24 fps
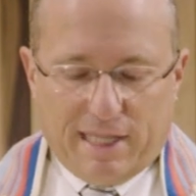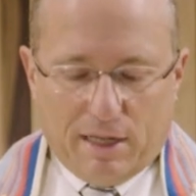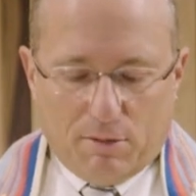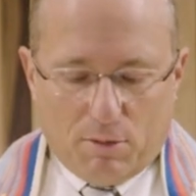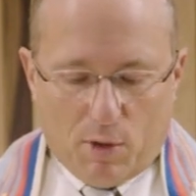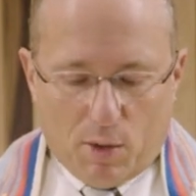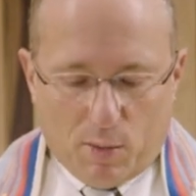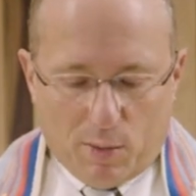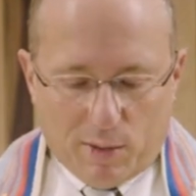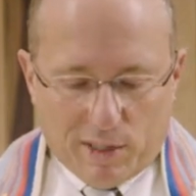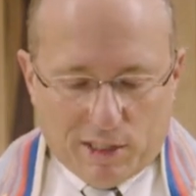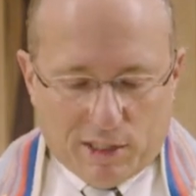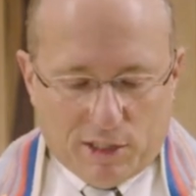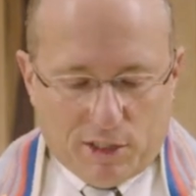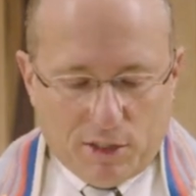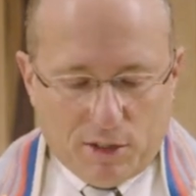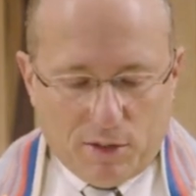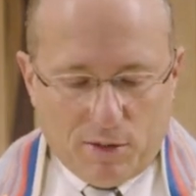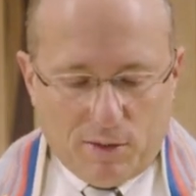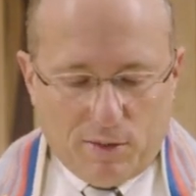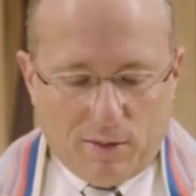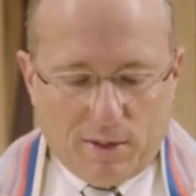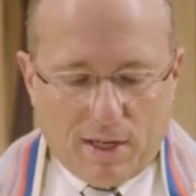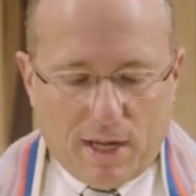that what
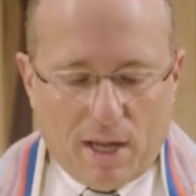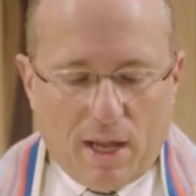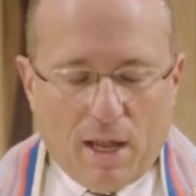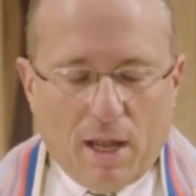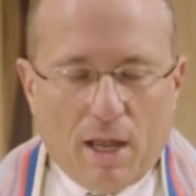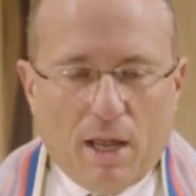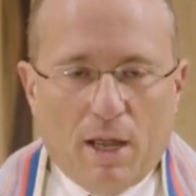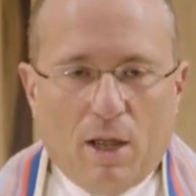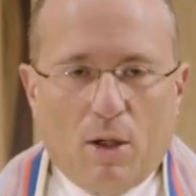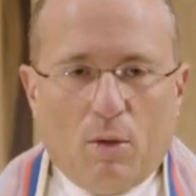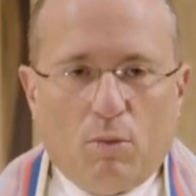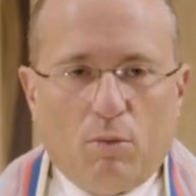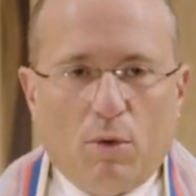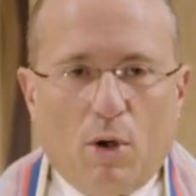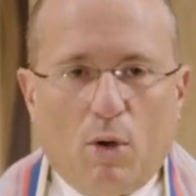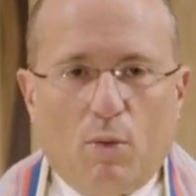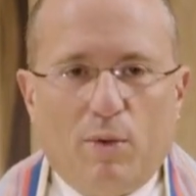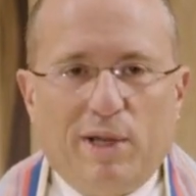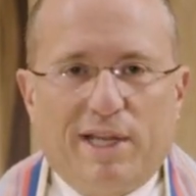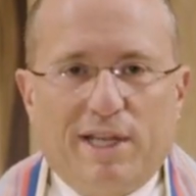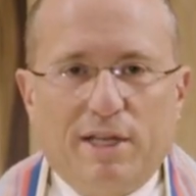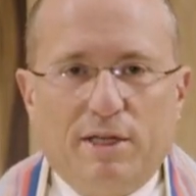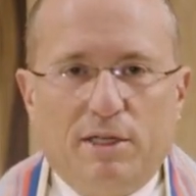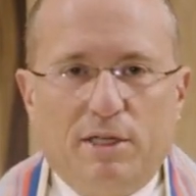
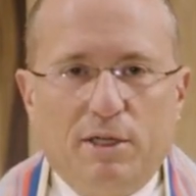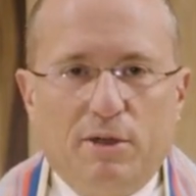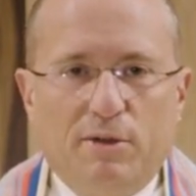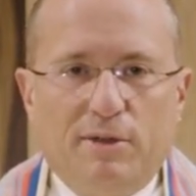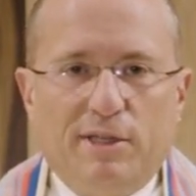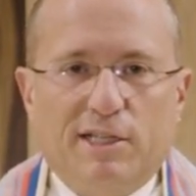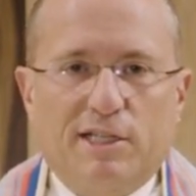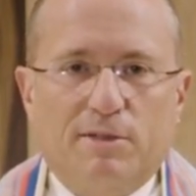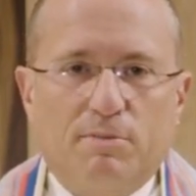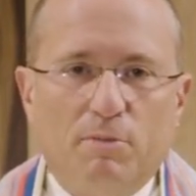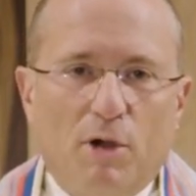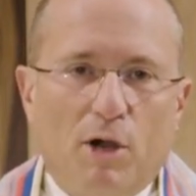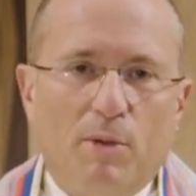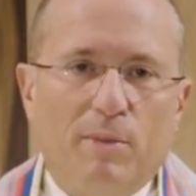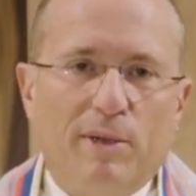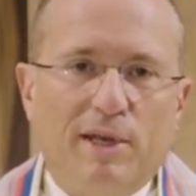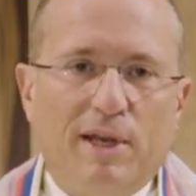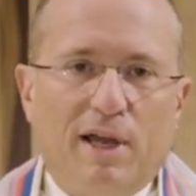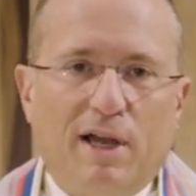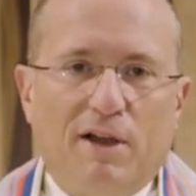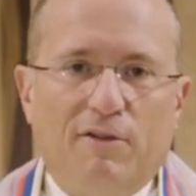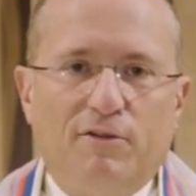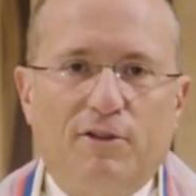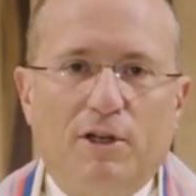we can do in this moment
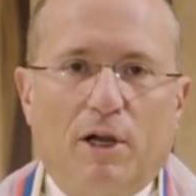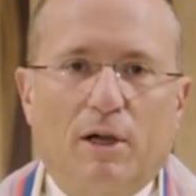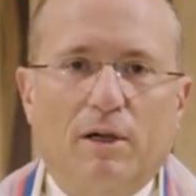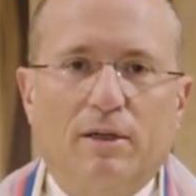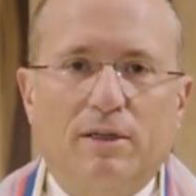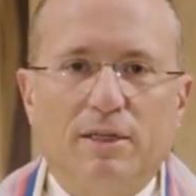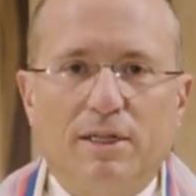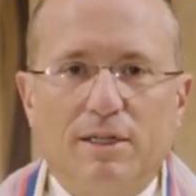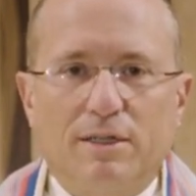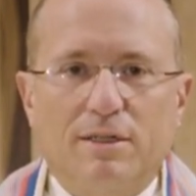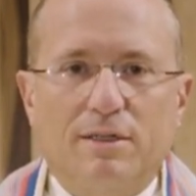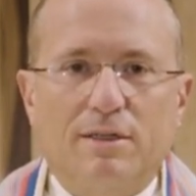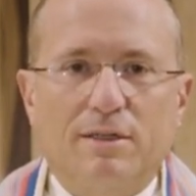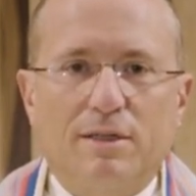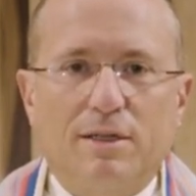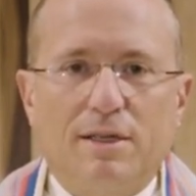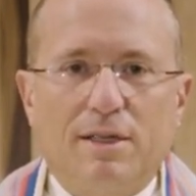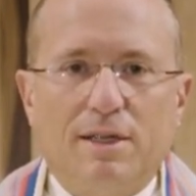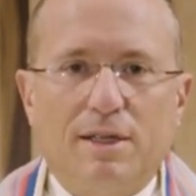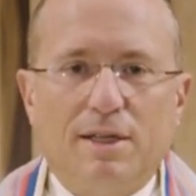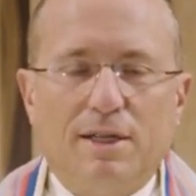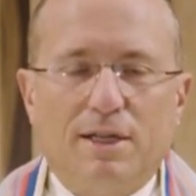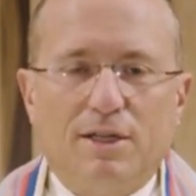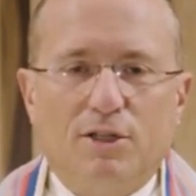of darkness
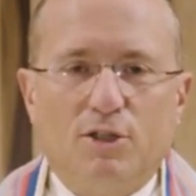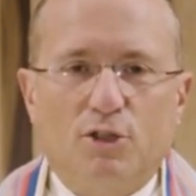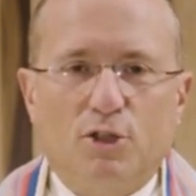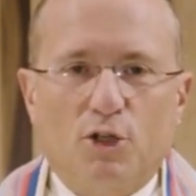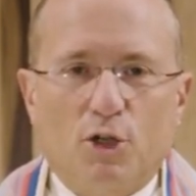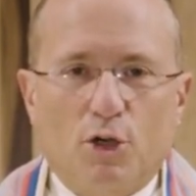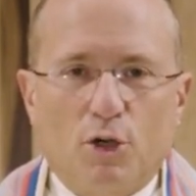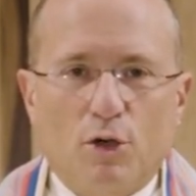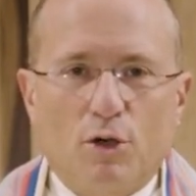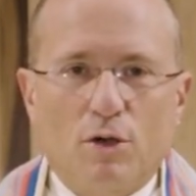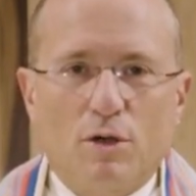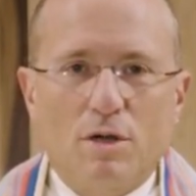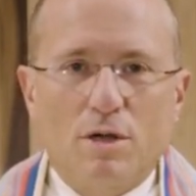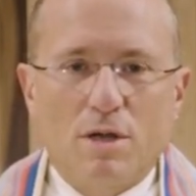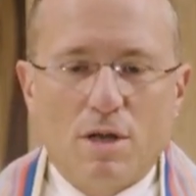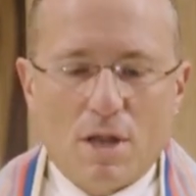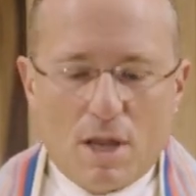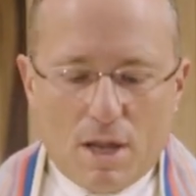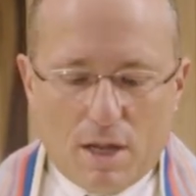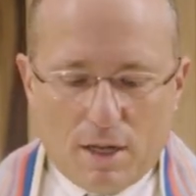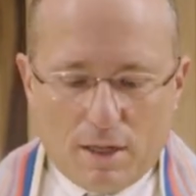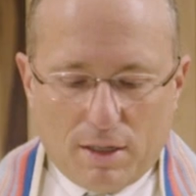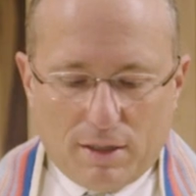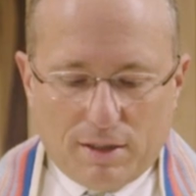is turn
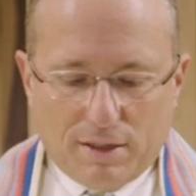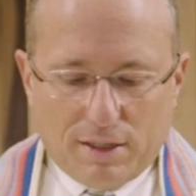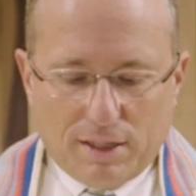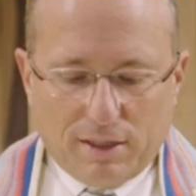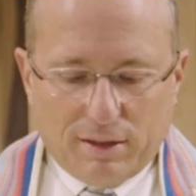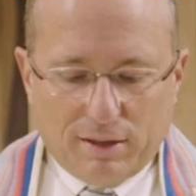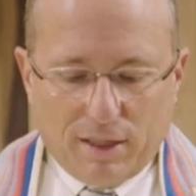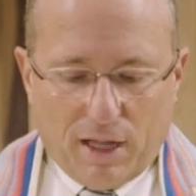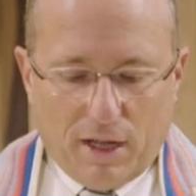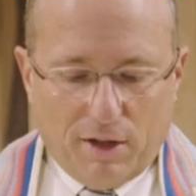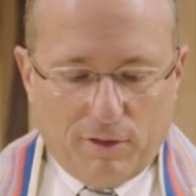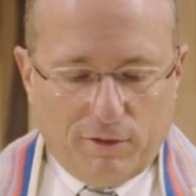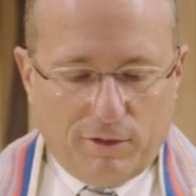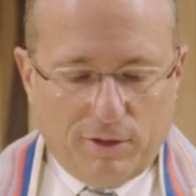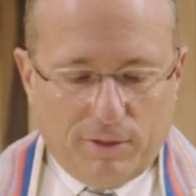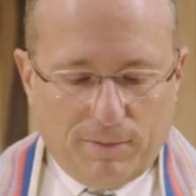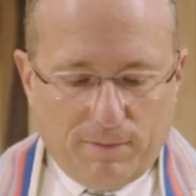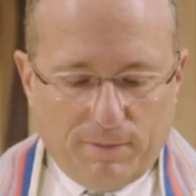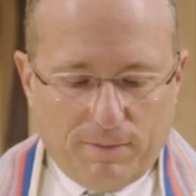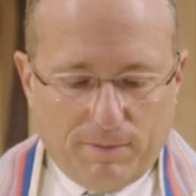to love.